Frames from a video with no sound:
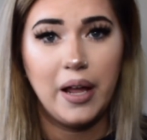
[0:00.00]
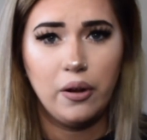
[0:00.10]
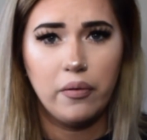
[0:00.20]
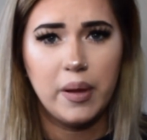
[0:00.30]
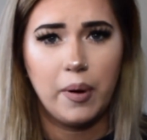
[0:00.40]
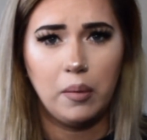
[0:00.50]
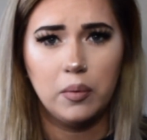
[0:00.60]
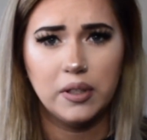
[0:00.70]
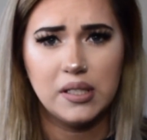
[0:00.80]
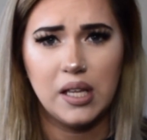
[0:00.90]
I know they
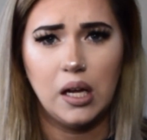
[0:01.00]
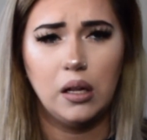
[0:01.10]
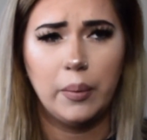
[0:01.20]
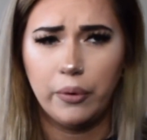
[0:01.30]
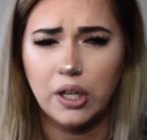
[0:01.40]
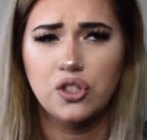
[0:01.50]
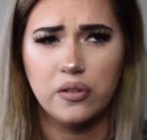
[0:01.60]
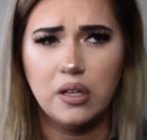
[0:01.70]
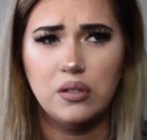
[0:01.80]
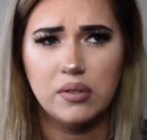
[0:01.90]
probably sell. I'm pretty sure
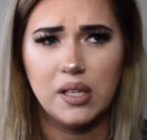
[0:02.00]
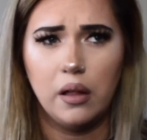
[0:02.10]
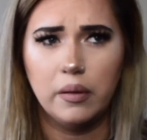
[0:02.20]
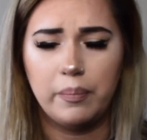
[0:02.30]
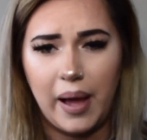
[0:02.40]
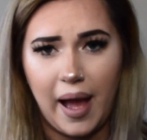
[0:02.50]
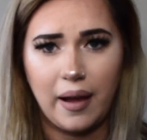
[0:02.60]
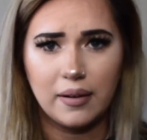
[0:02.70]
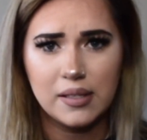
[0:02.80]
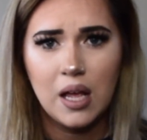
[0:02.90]
they do sell the
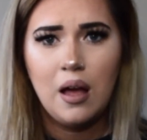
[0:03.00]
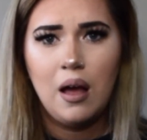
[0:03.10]
bags.